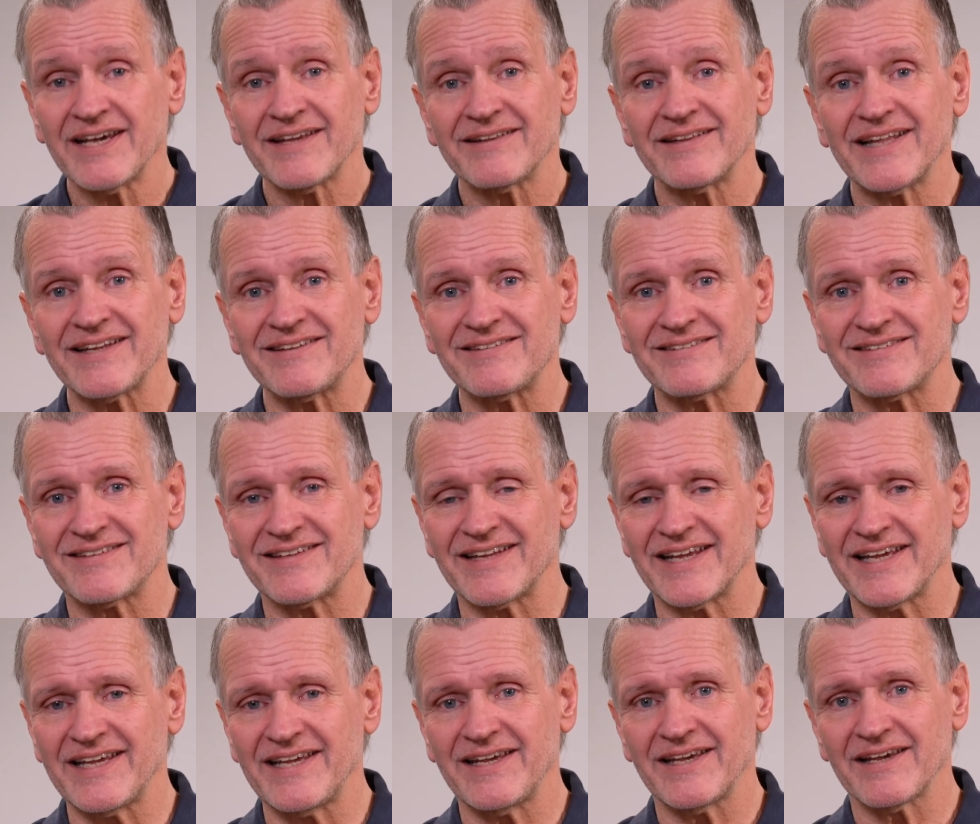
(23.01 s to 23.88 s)
that's
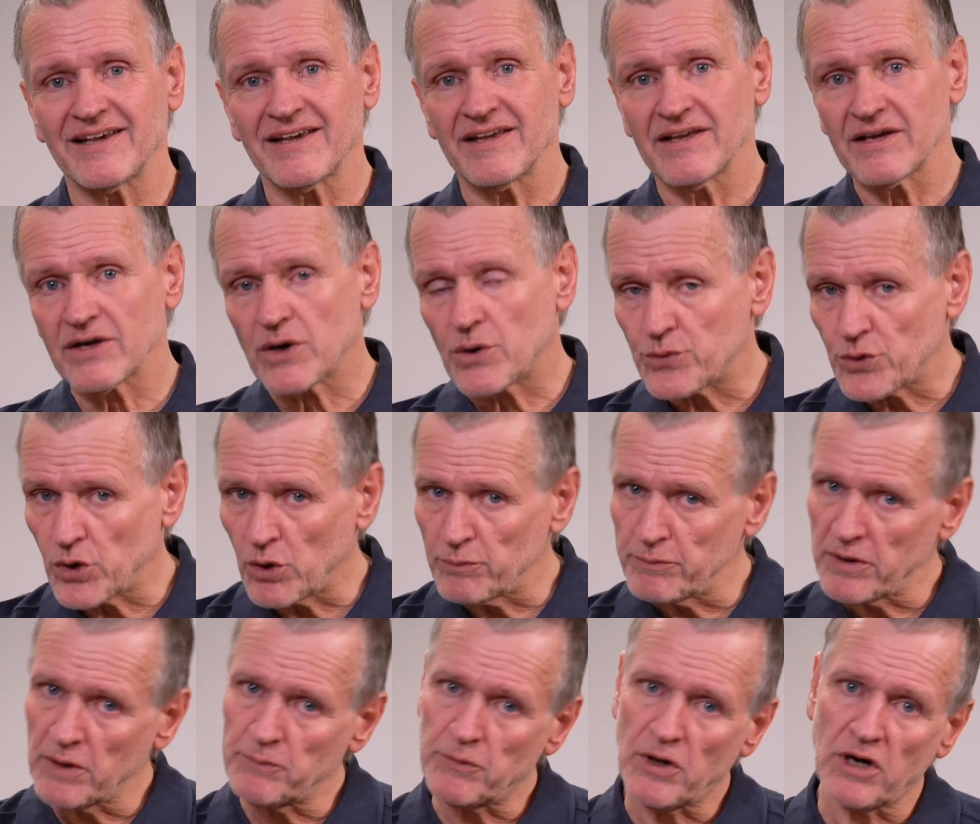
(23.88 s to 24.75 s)
the
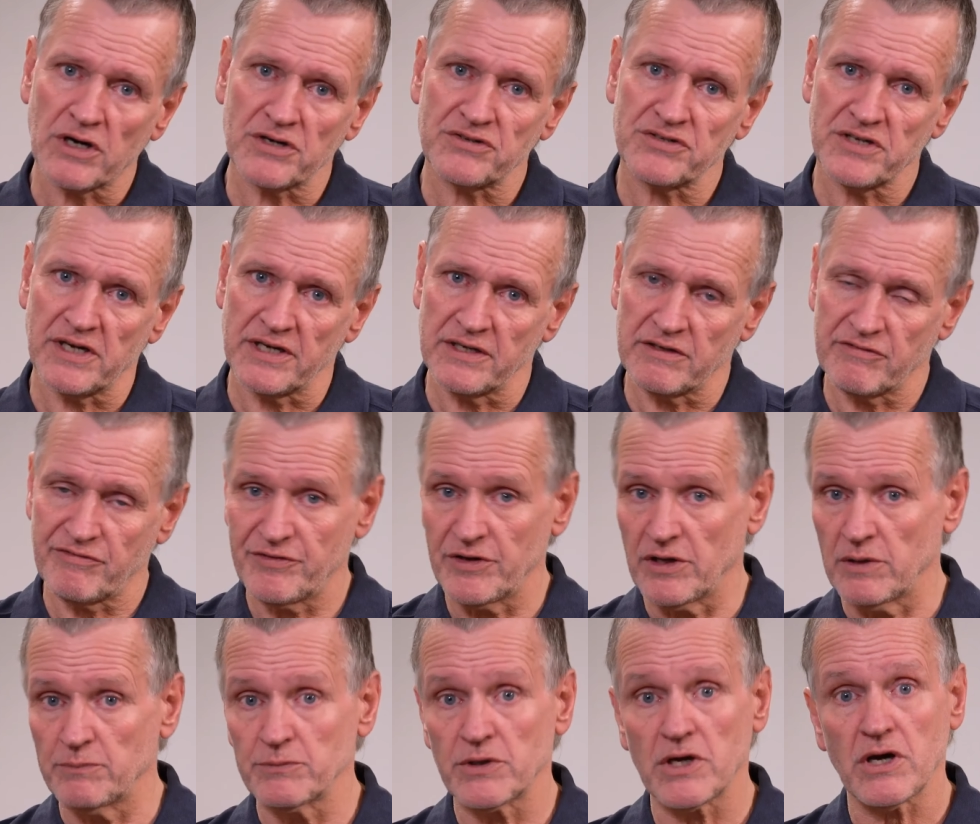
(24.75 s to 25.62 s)
chromium oxide
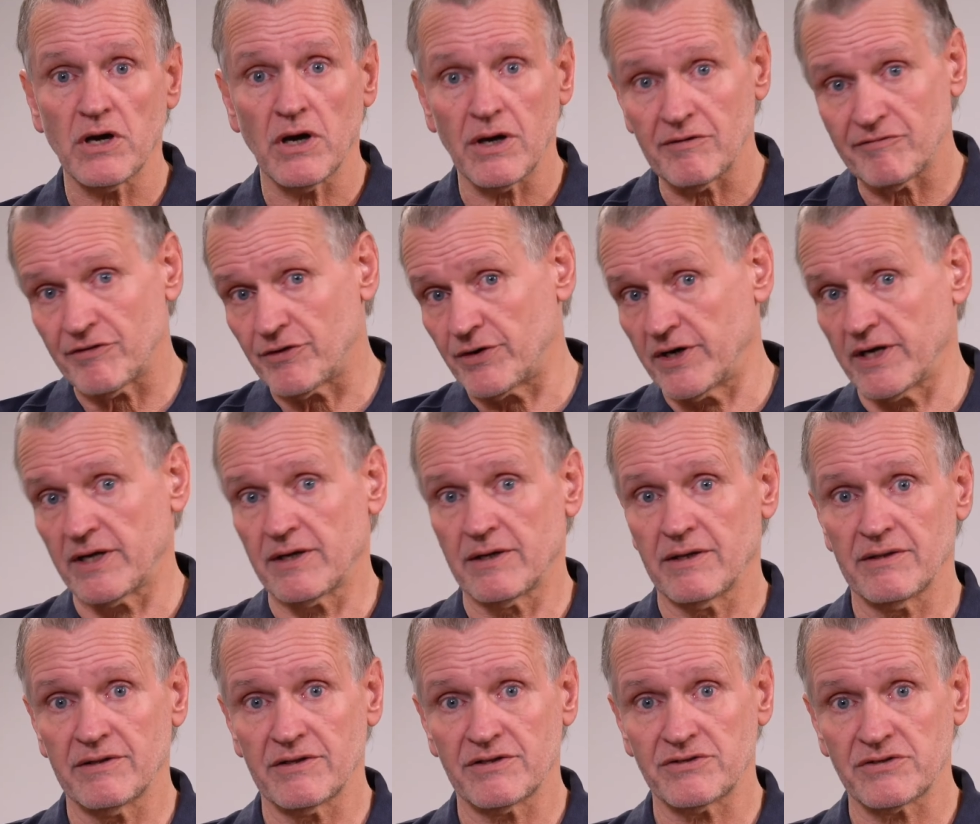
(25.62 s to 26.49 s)
film covering
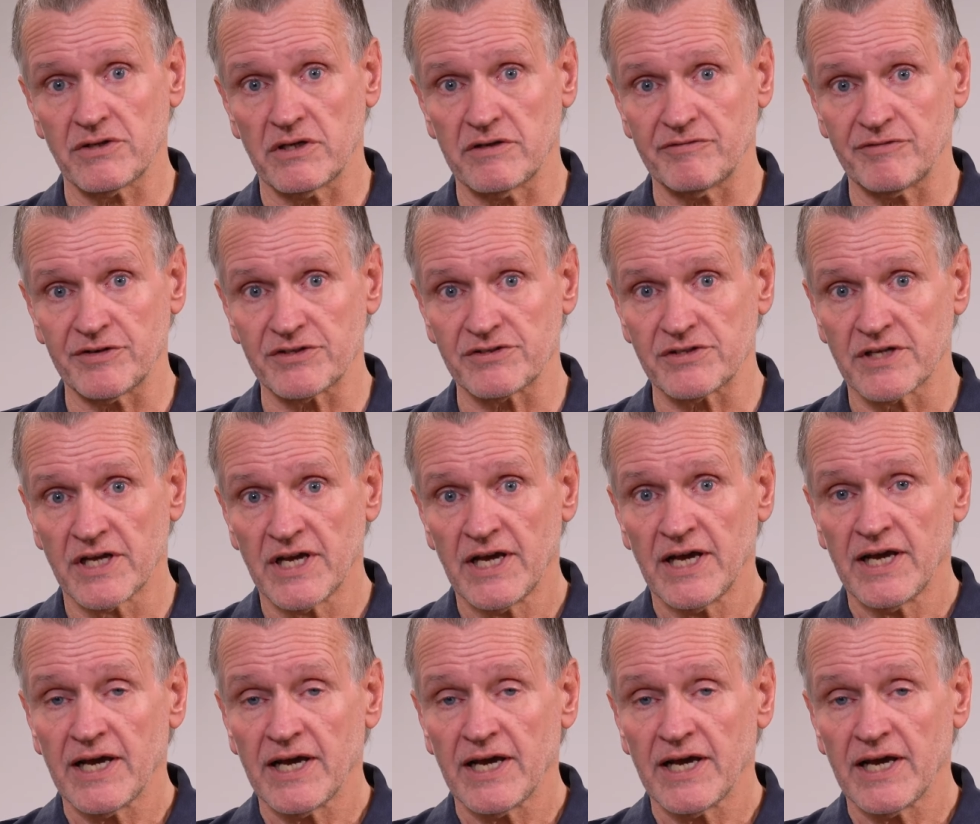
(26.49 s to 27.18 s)
the surface